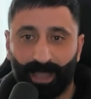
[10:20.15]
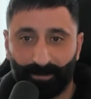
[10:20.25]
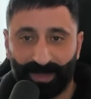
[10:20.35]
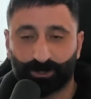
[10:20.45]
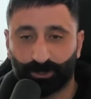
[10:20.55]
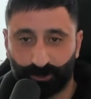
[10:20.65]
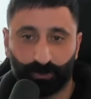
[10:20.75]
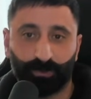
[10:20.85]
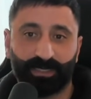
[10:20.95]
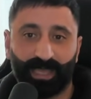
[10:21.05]
I'm actually
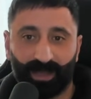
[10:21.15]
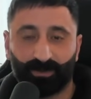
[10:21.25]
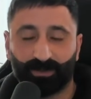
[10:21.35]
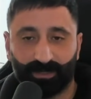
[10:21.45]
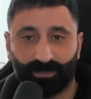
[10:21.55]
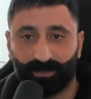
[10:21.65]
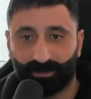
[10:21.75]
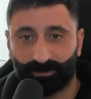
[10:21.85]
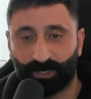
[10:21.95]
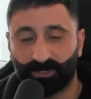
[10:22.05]
doing out in
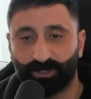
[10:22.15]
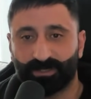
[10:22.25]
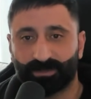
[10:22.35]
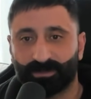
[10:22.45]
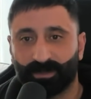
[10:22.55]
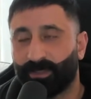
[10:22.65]
the trenches,